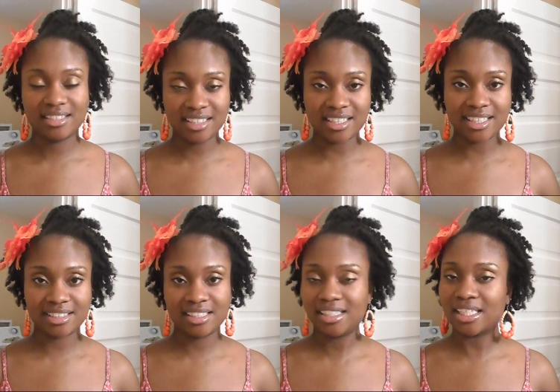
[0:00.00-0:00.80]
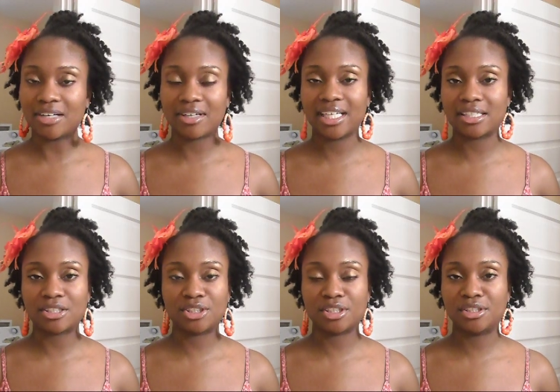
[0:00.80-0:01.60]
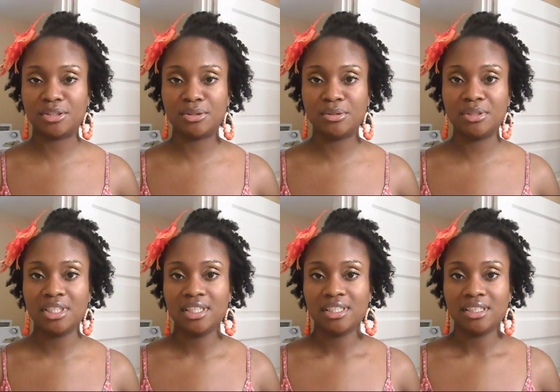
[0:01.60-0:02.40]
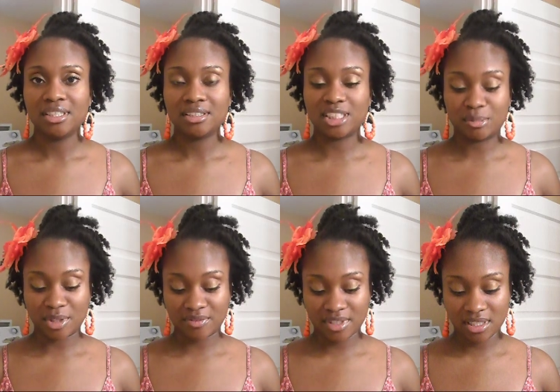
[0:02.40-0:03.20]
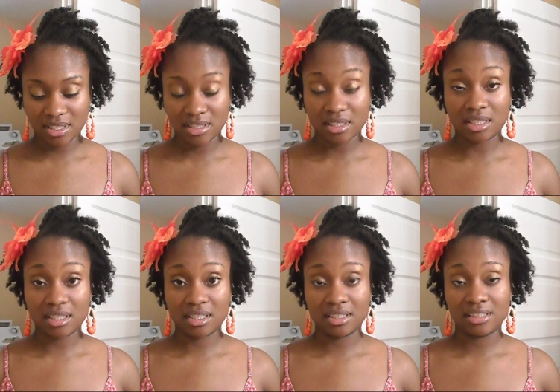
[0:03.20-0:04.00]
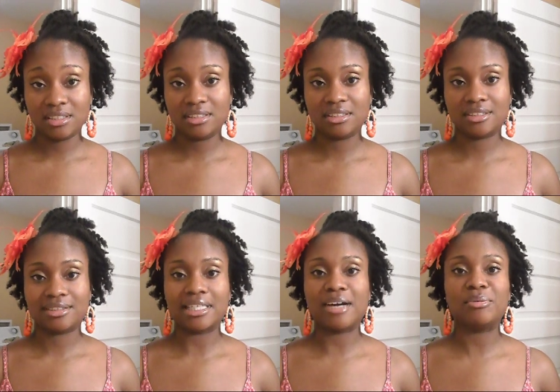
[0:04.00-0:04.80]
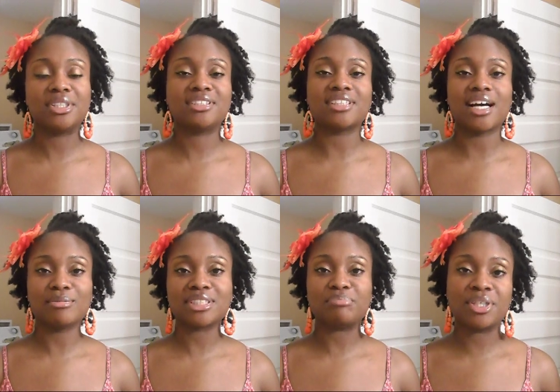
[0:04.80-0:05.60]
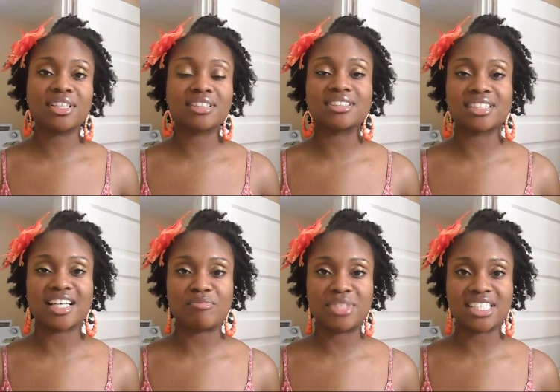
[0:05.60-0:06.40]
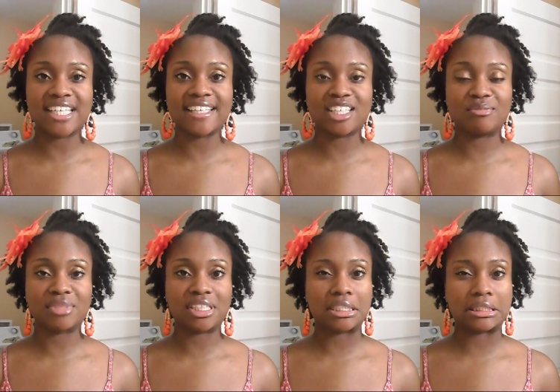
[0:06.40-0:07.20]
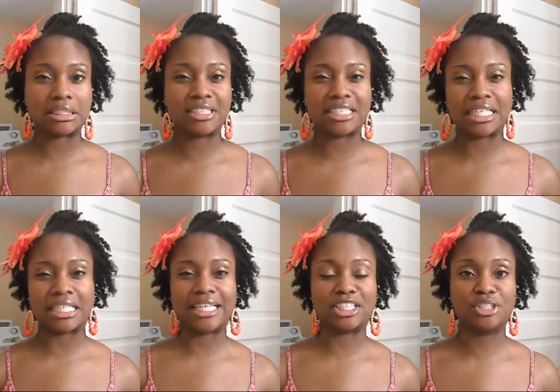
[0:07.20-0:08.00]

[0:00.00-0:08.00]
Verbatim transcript: DHT. I'll kind of show you some of the uh, I wouldn't I would pills that I've been taking, but they're not like